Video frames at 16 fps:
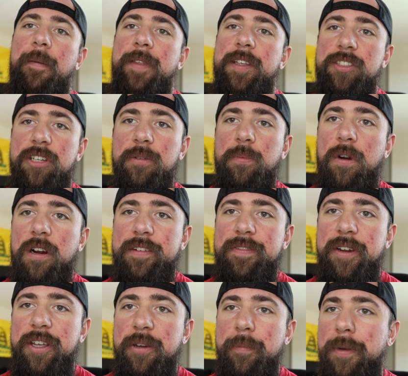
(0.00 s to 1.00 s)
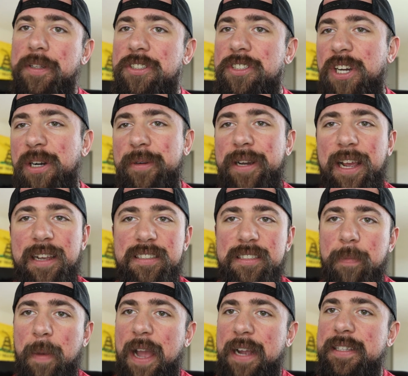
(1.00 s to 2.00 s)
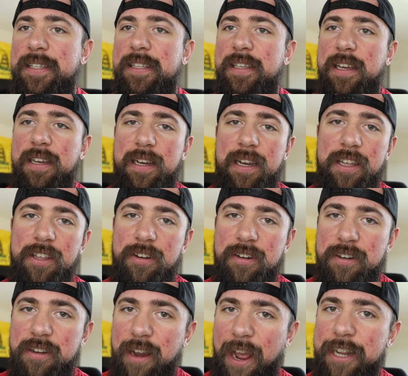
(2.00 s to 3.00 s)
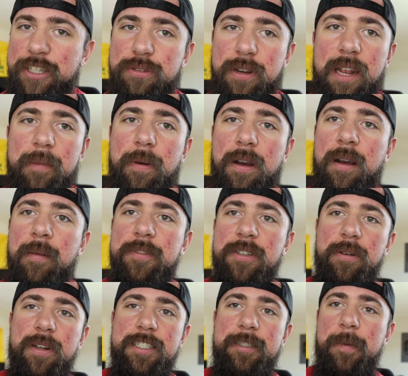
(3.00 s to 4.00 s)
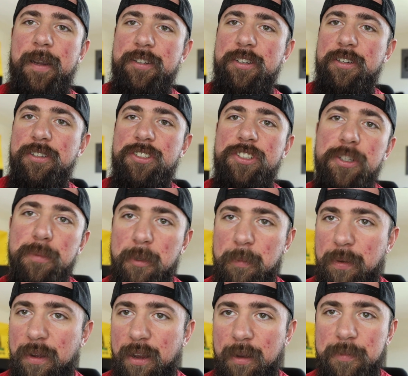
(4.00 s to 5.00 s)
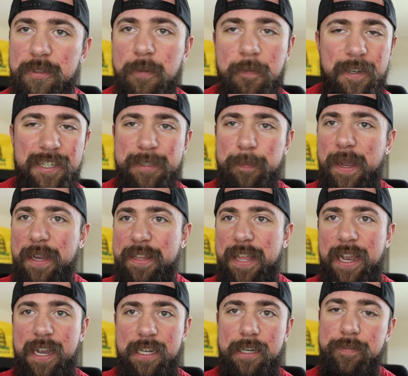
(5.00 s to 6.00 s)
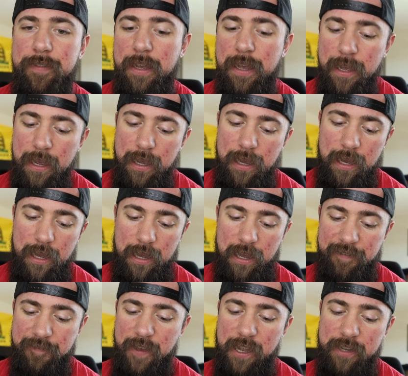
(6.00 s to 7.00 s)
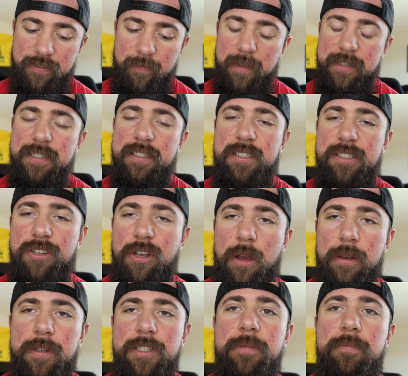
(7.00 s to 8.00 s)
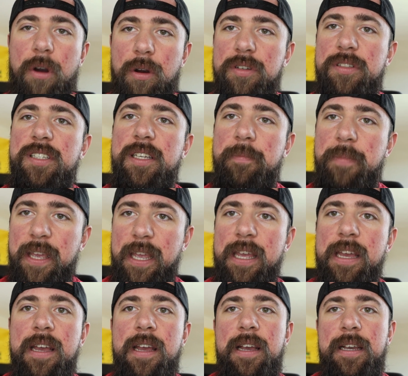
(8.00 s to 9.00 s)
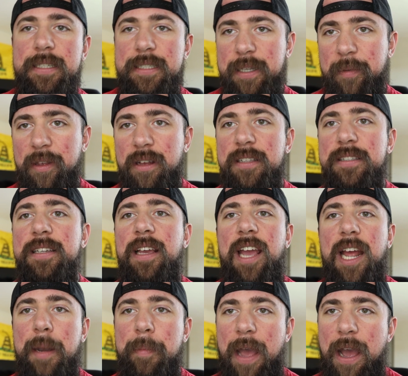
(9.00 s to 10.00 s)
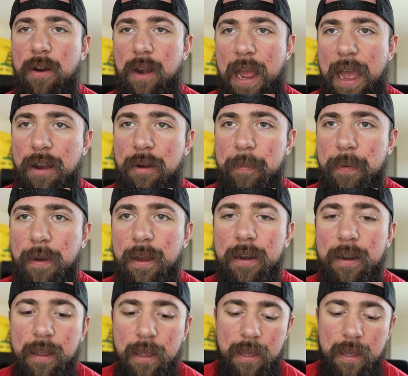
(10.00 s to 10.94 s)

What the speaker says: this could work for you, but don't expect your nitrate pump. Don't expect your super pump. Don't expect that kind of effect from this. This is going to mostly be stimulants and power output.